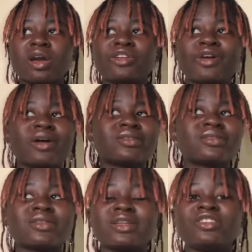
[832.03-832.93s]

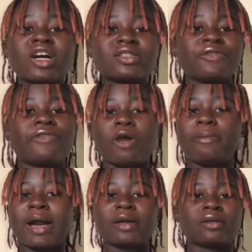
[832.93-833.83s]
It doesn't fall
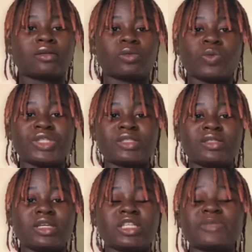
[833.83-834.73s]
back with
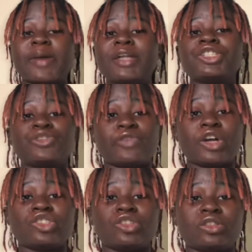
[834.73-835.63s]
the Spanish
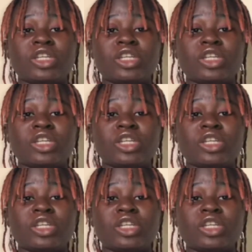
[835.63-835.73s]
version.